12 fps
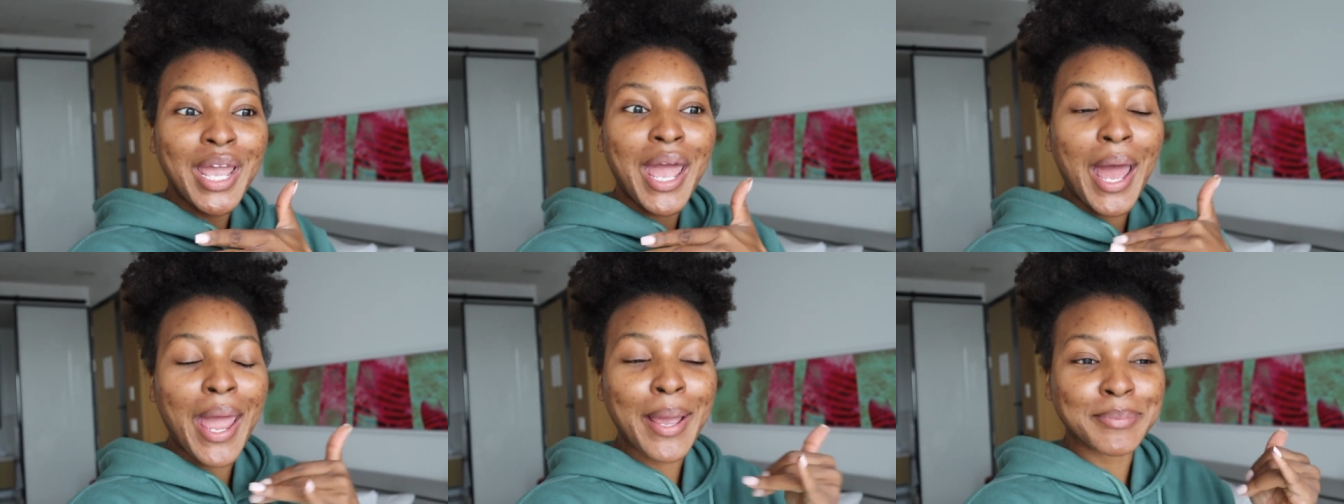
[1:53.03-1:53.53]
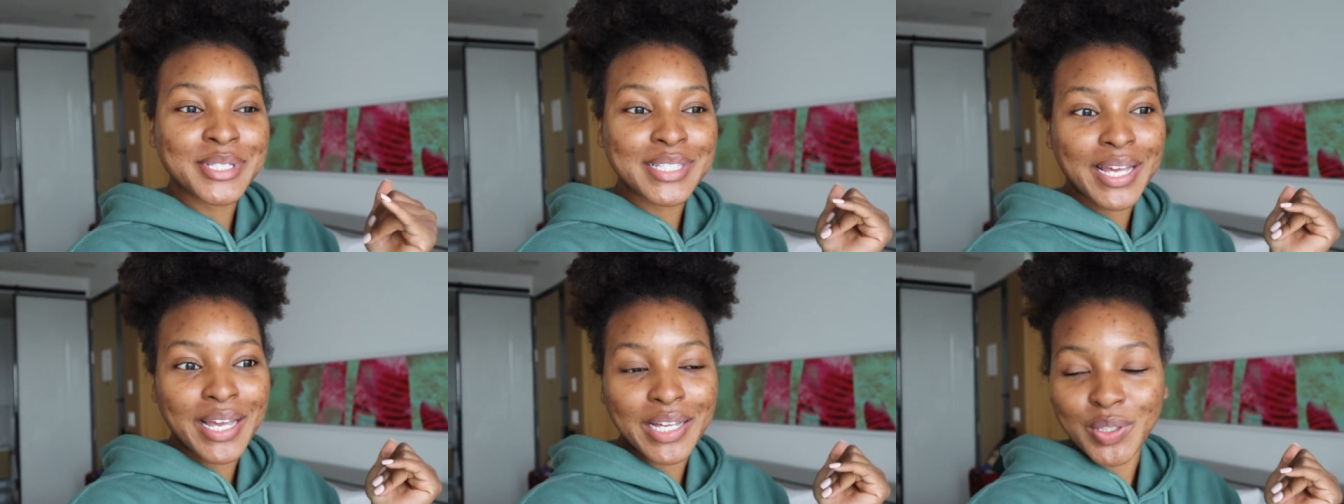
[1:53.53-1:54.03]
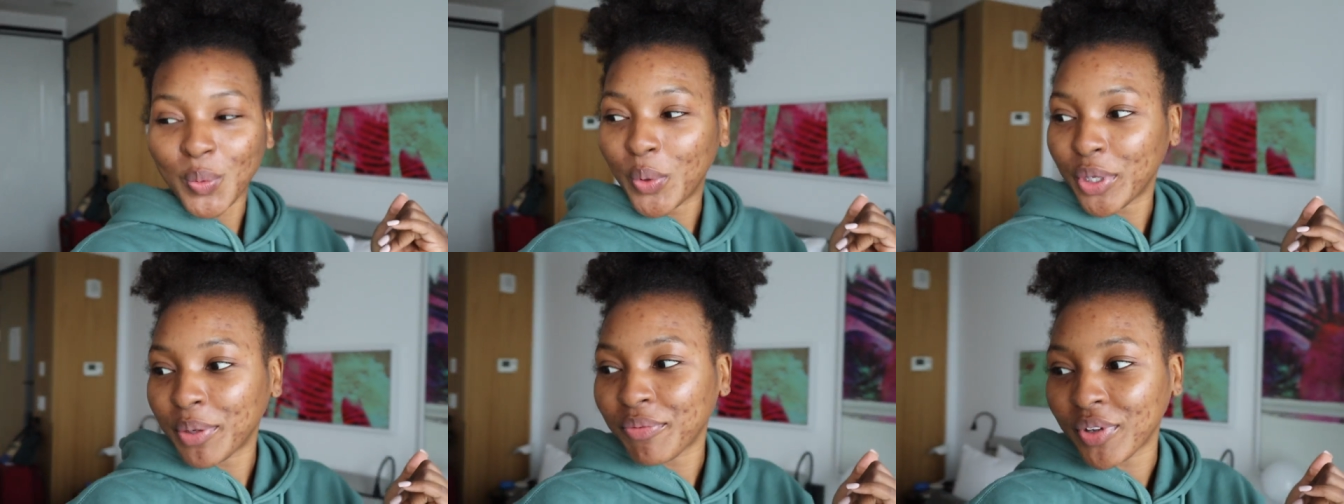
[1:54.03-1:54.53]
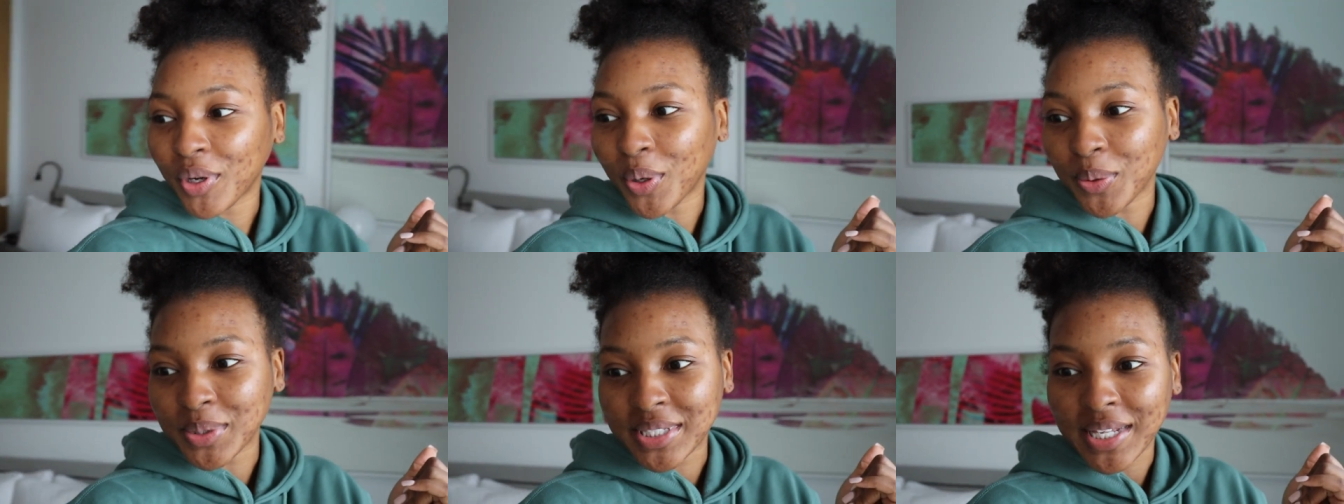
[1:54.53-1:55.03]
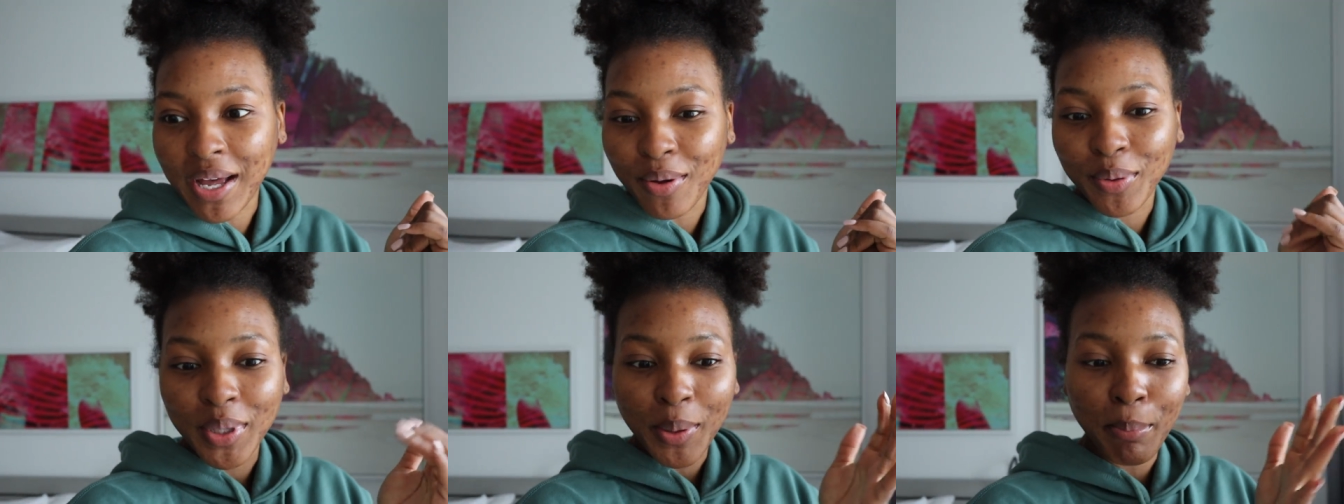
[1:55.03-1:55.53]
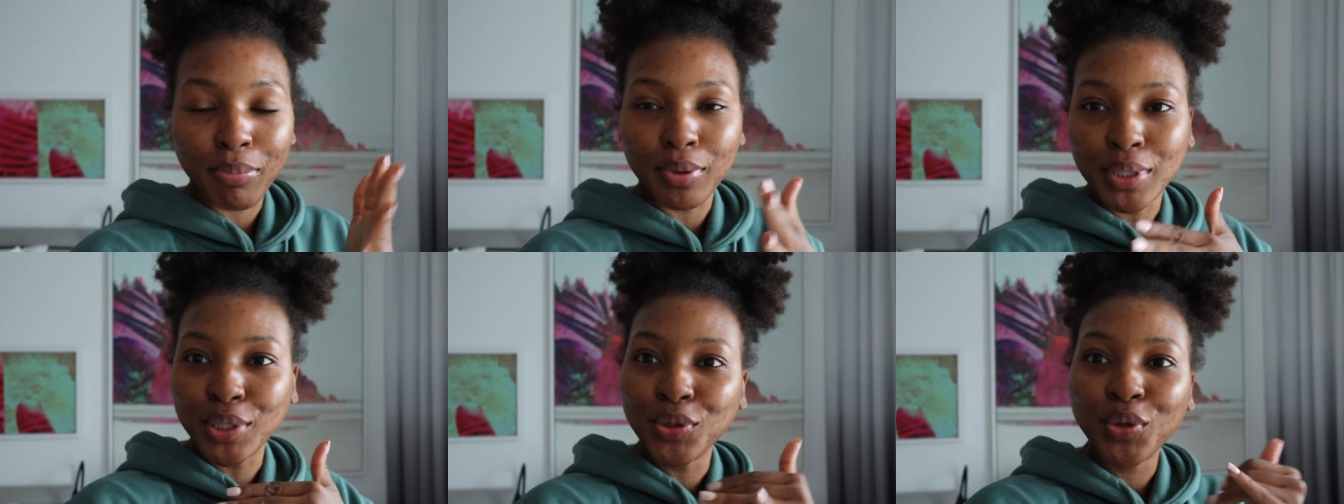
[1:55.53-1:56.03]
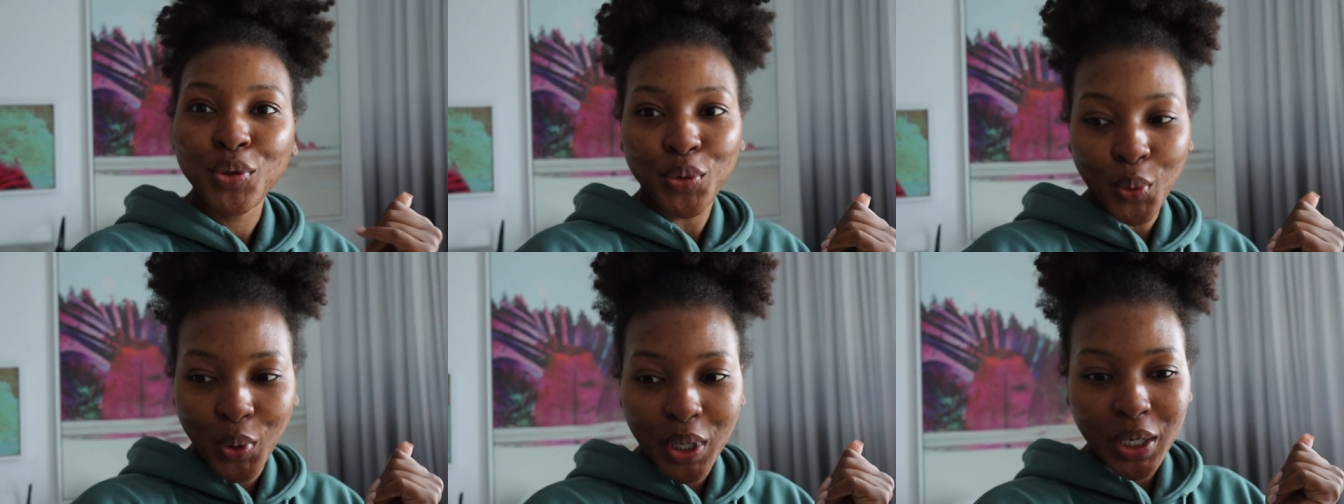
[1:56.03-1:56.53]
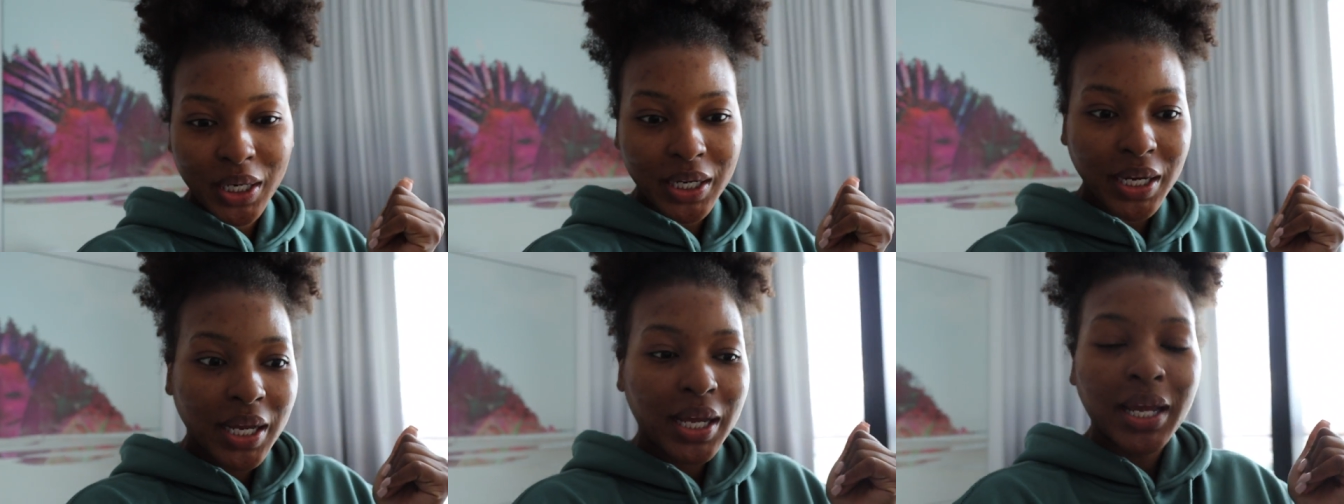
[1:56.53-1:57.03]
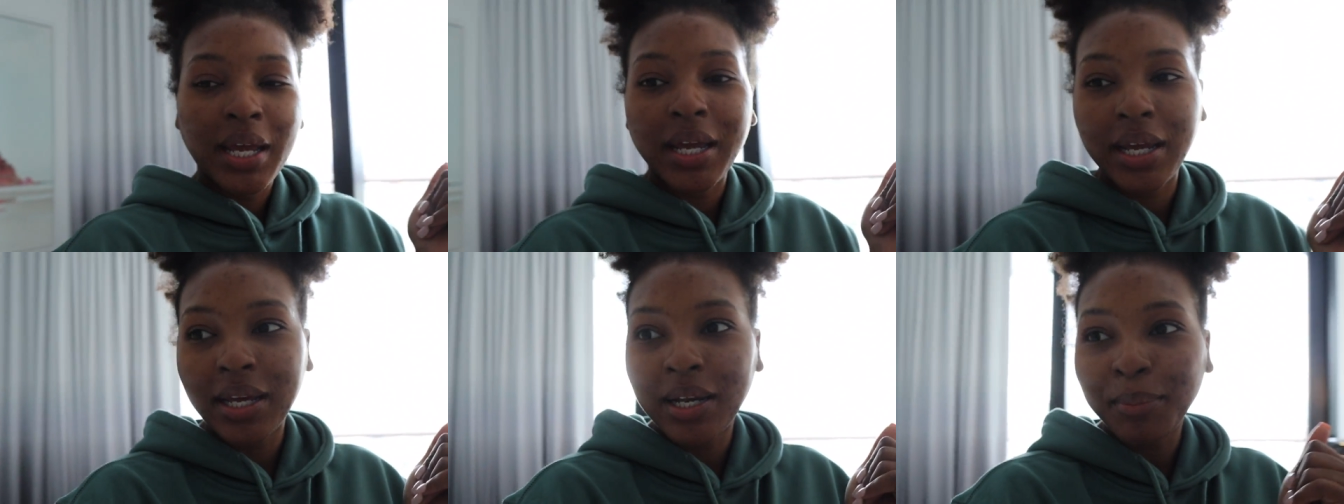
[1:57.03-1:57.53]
i am staying at the William Vale hotel in brooklyn new york and